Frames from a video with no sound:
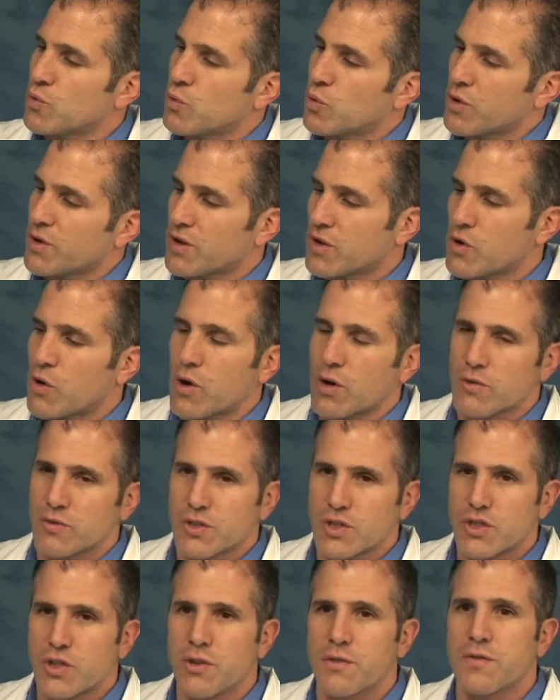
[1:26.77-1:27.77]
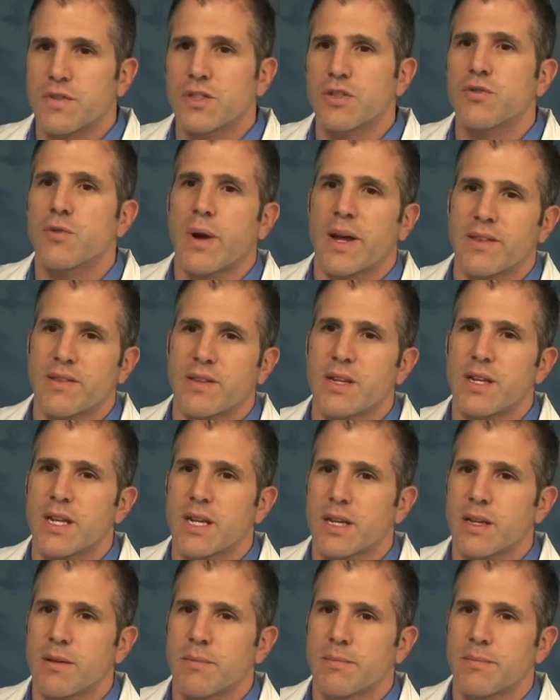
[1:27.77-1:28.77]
or the cartilage surface throughout the knee.